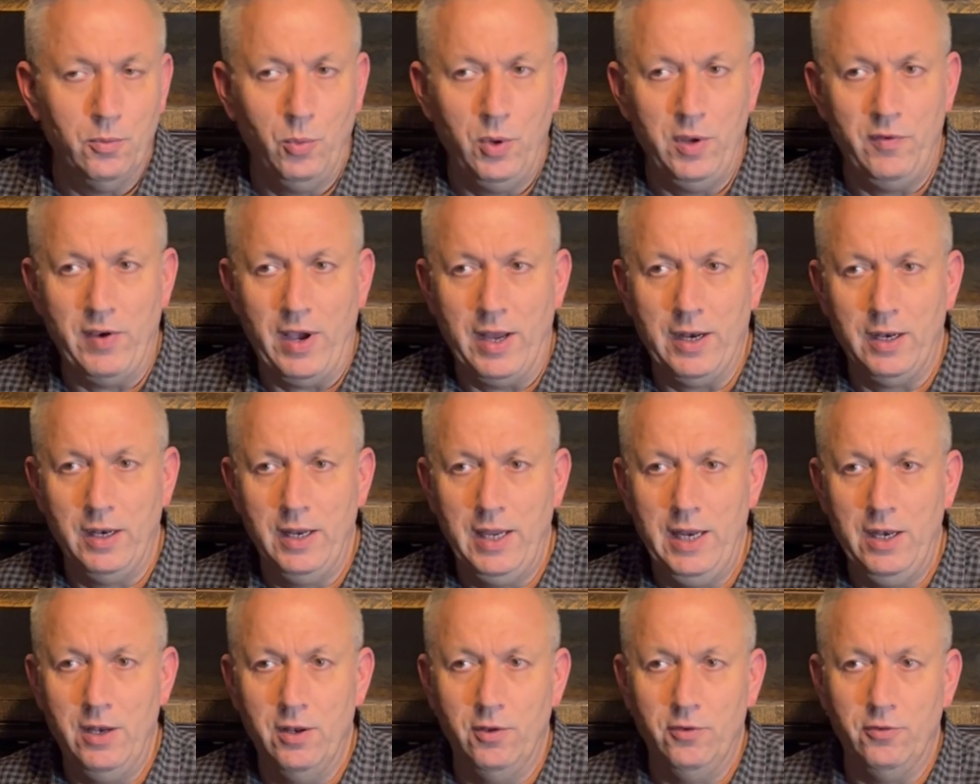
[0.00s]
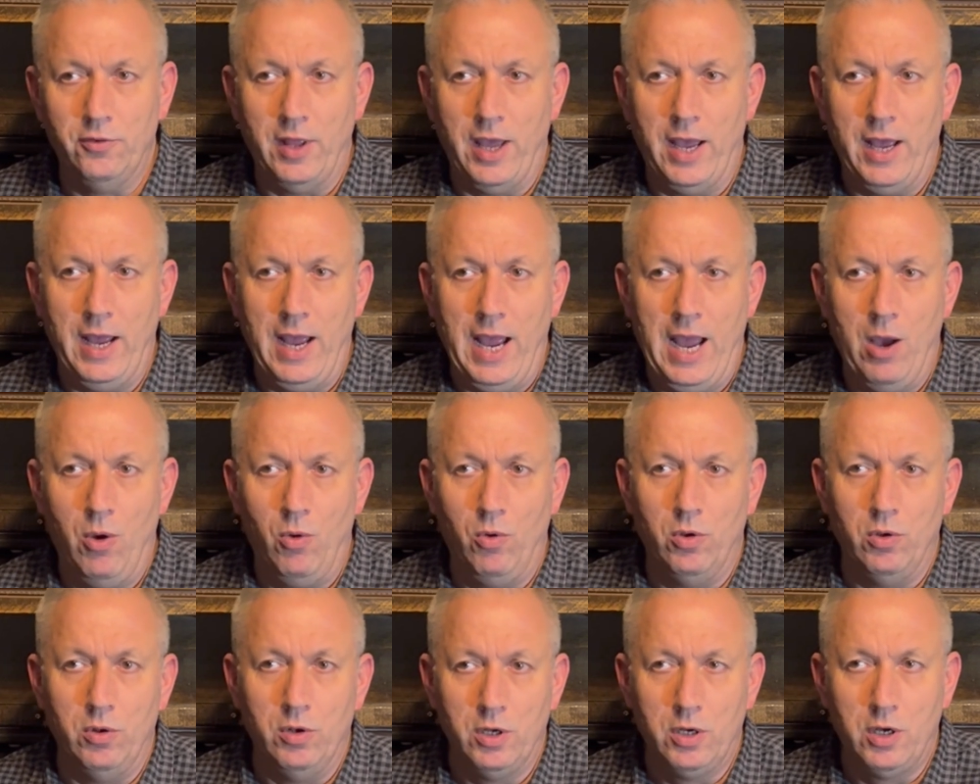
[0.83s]
We've had leaders that
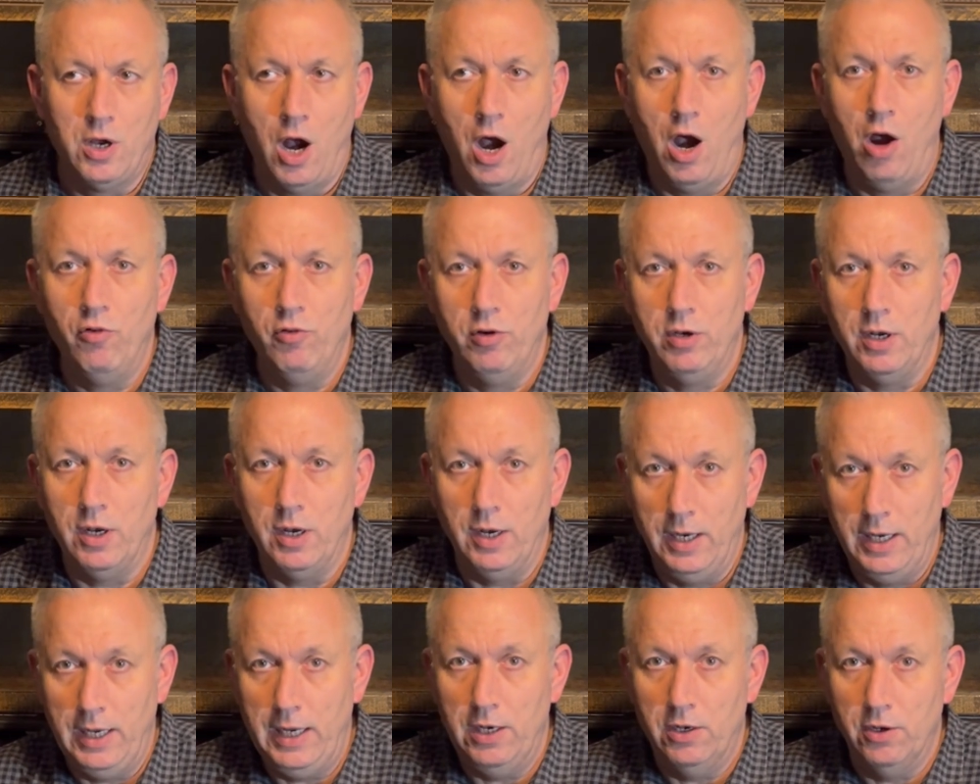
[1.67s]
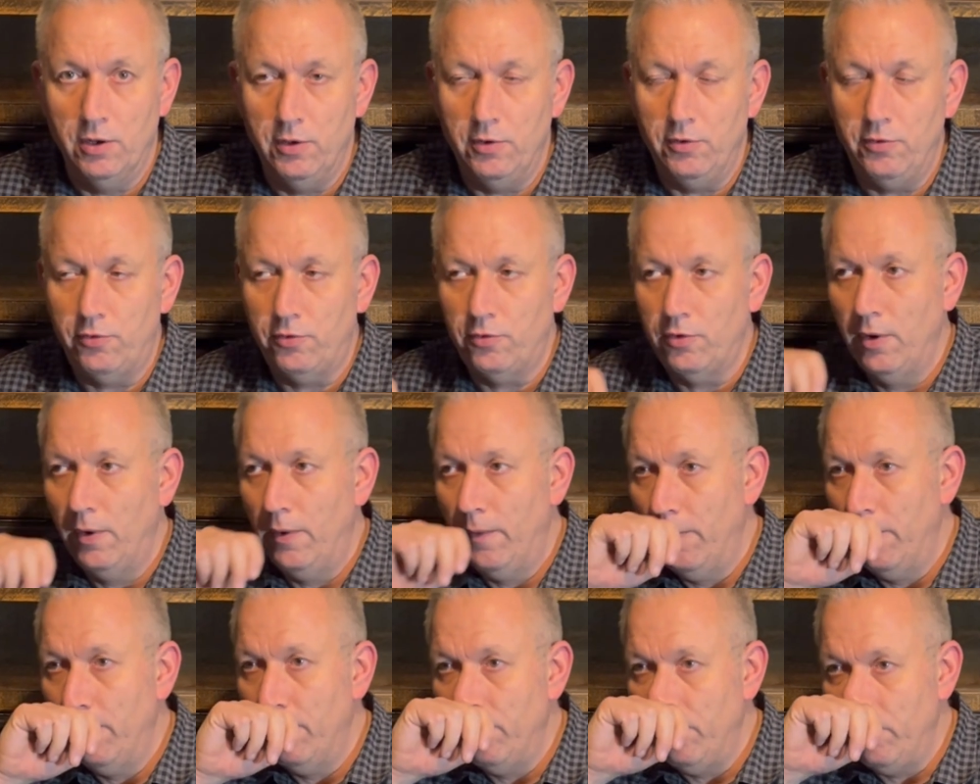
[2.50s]
our current leaders,
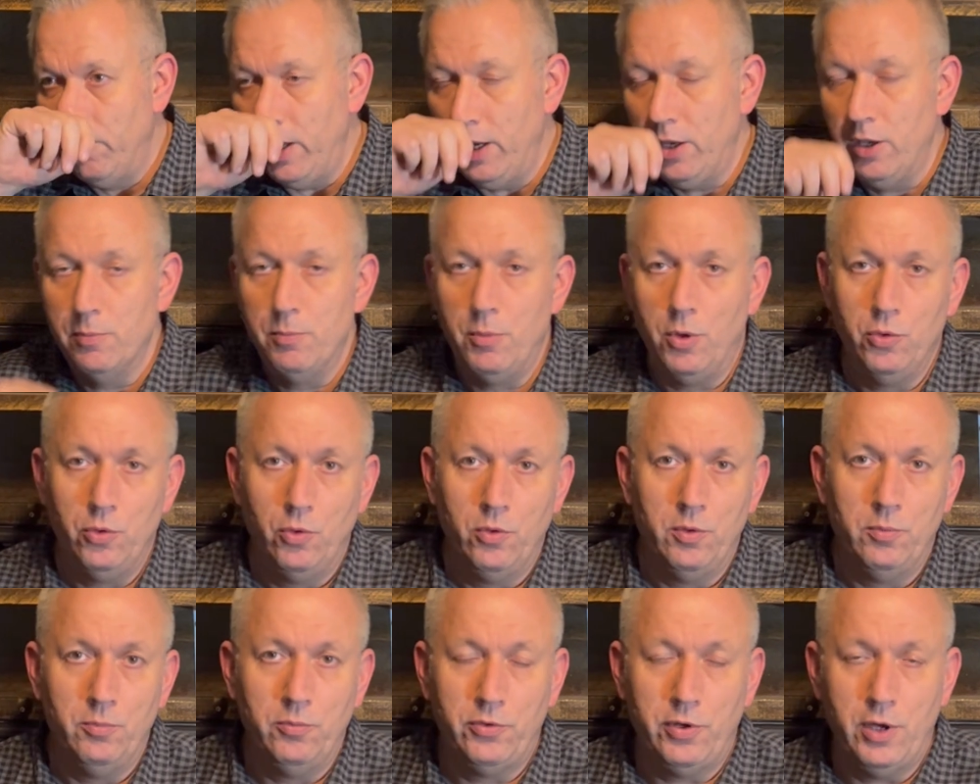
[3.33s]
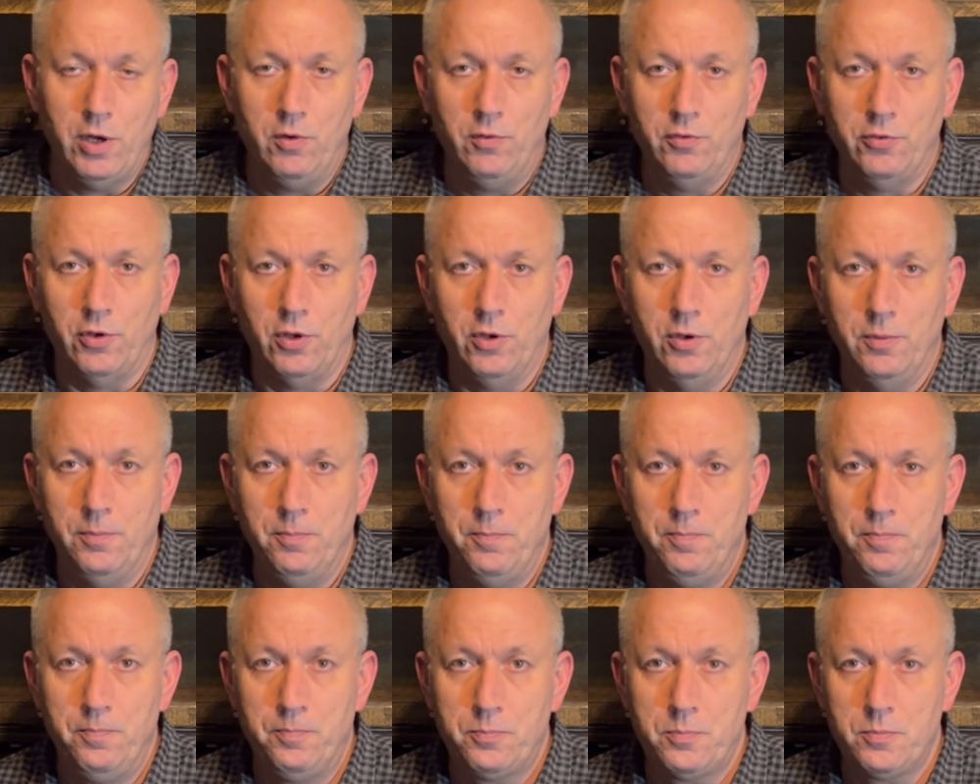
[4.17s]
they can model themselves on.
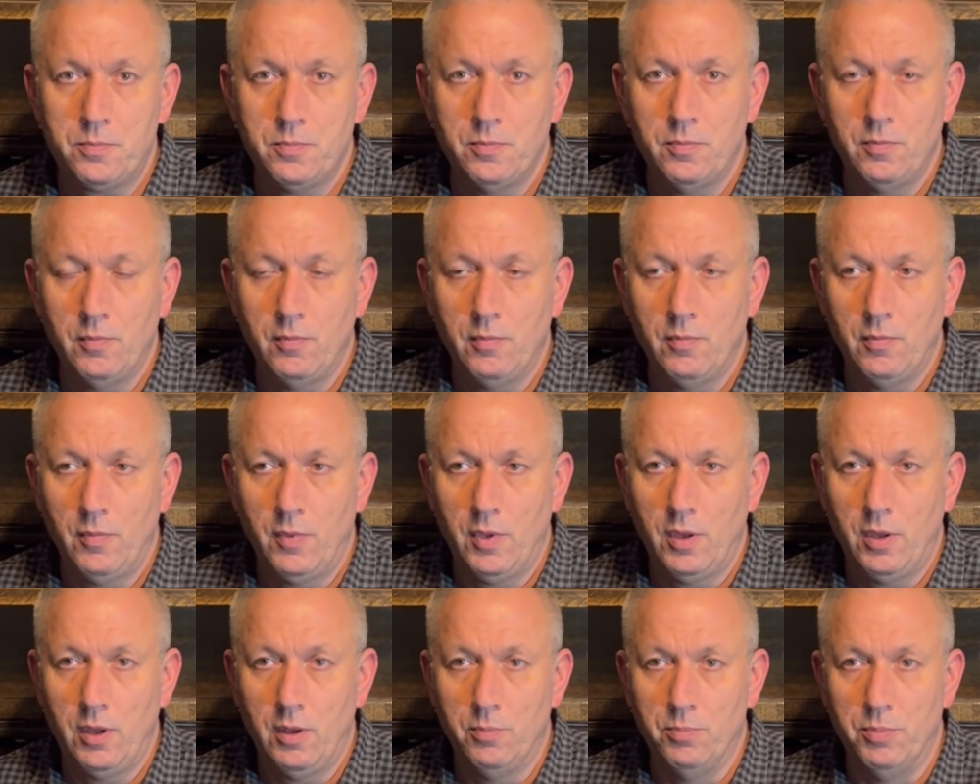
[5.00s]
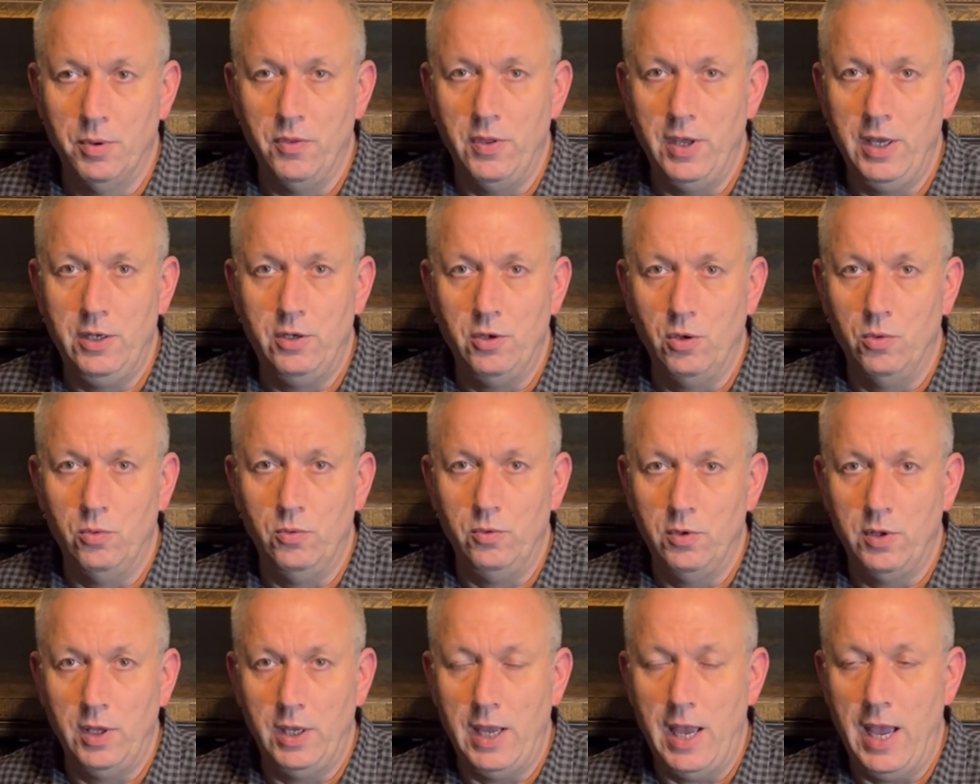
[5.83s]
But they
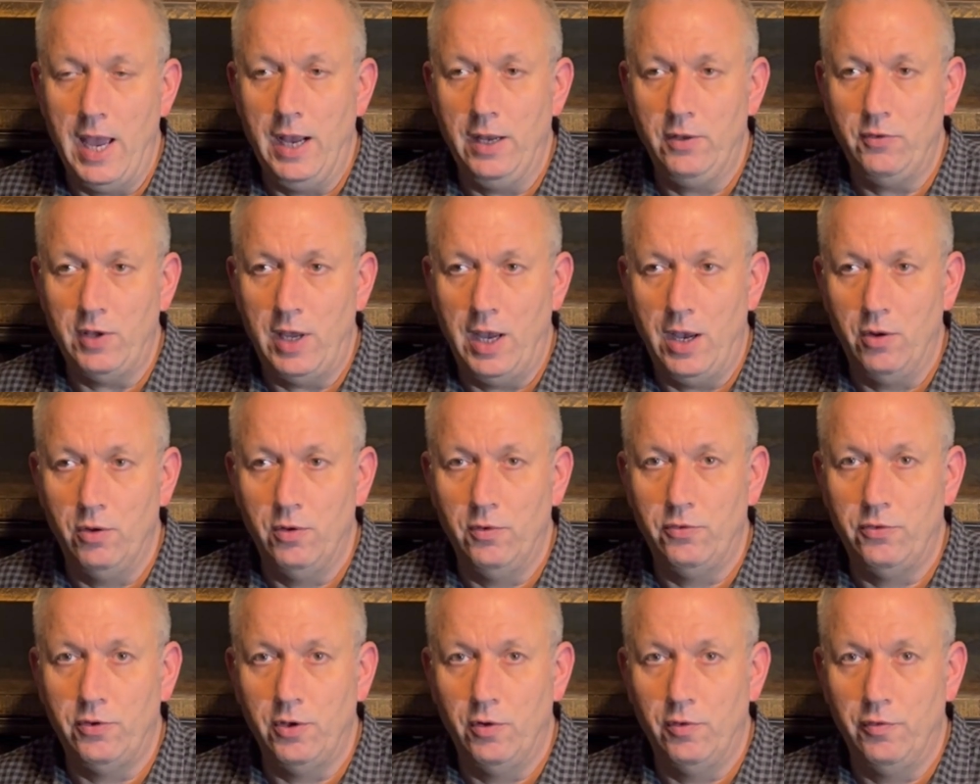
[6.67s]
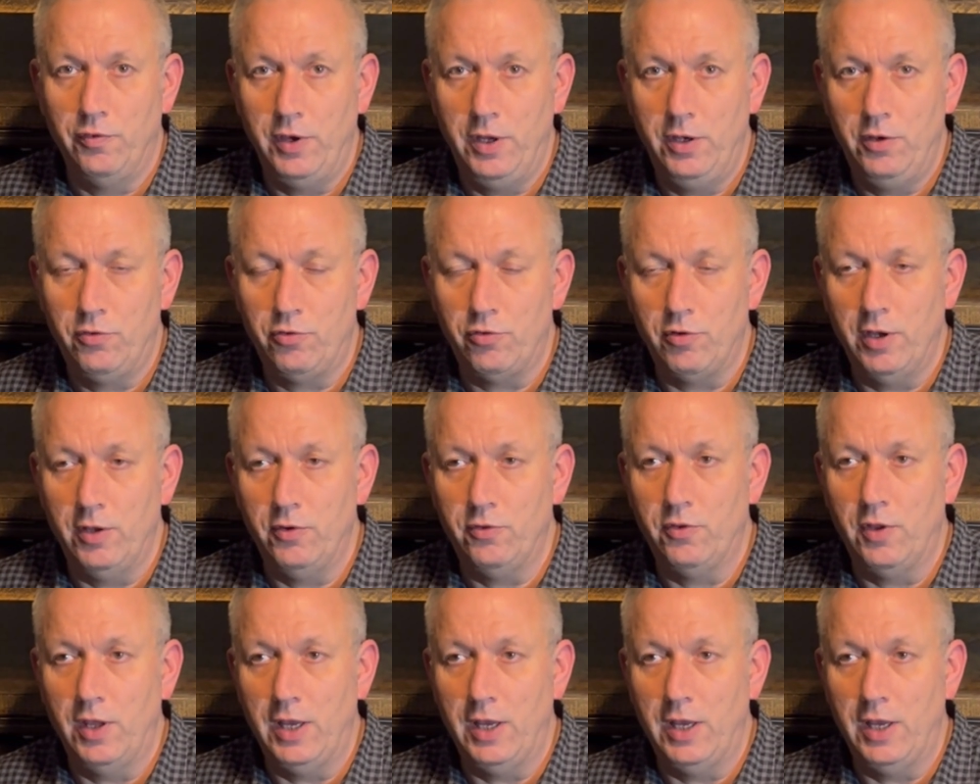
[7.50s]
don't. They act out of self-interest.